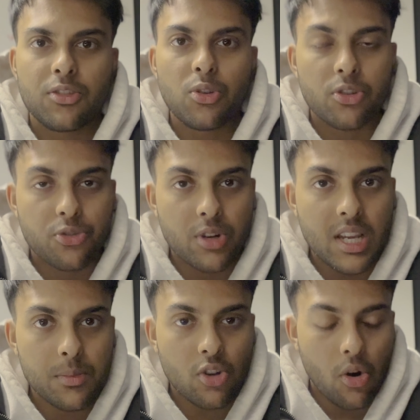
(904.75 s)
Your
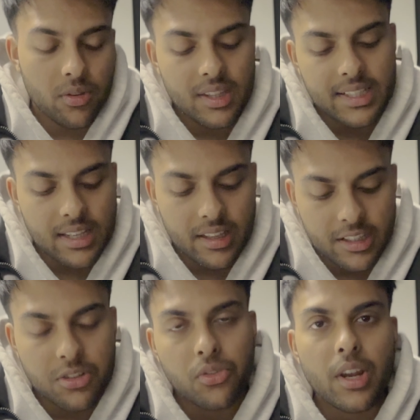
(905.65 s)
dreams only turn
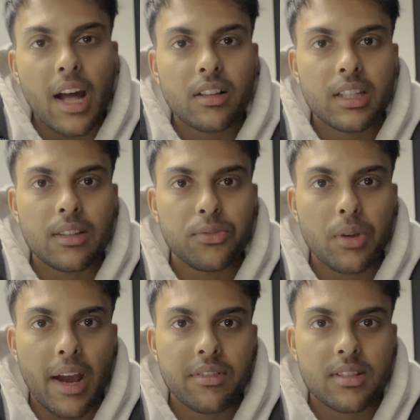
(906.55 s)
into reality if you
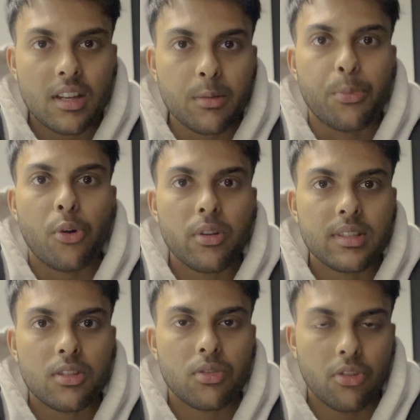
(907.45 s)
have a certain
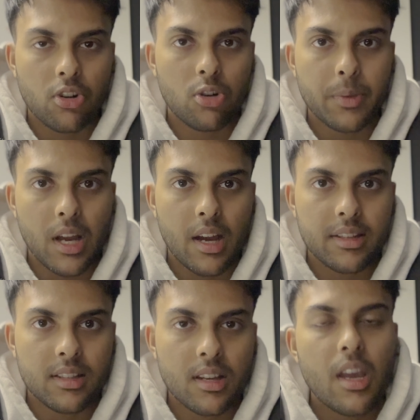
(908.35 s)
process or a goal behind
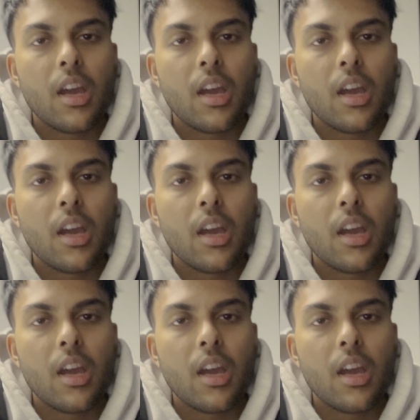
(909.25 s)
it.